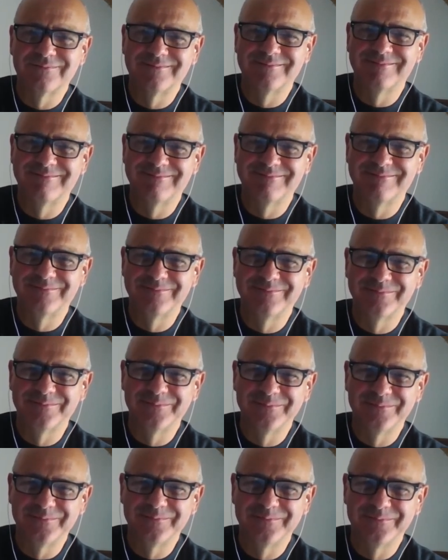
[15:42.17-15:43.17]

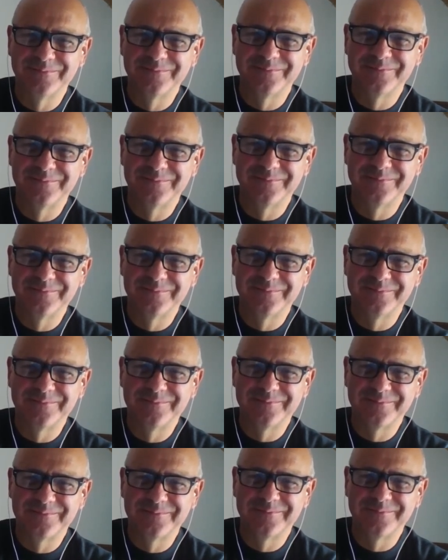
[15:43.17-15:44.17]

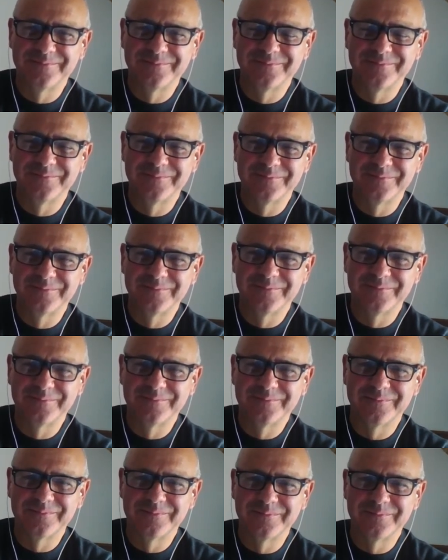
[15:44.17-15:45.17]

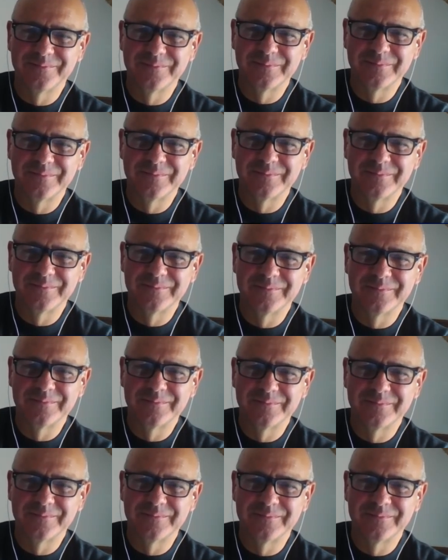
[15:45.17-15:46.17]

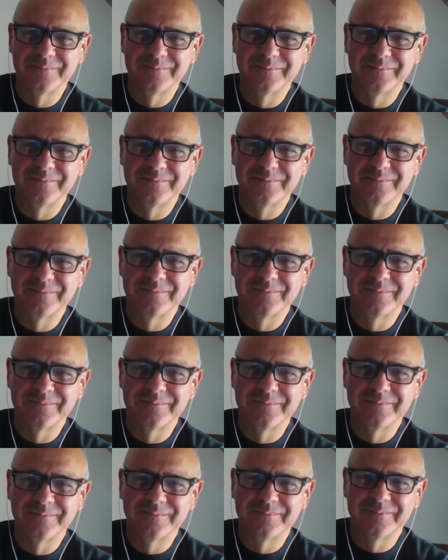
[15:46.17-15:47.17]

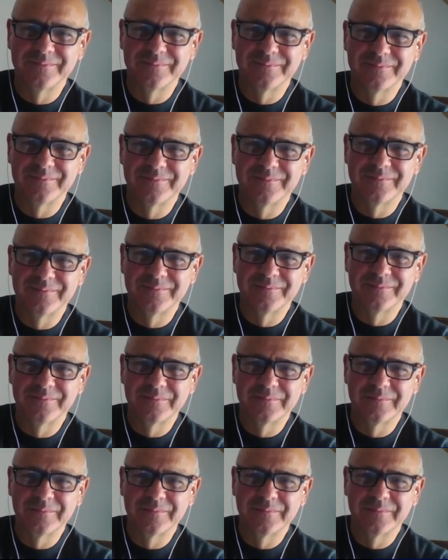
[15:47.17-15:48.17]

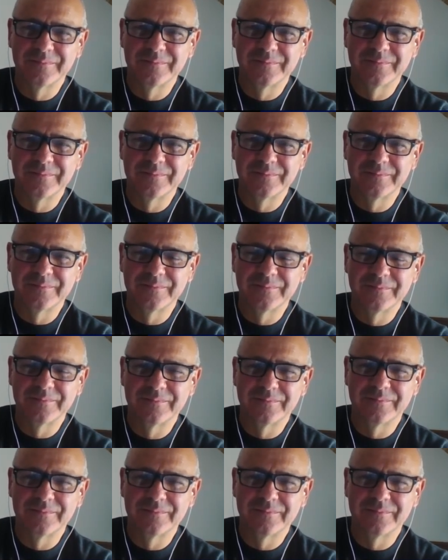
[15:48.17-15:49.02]
The person shown says nothing.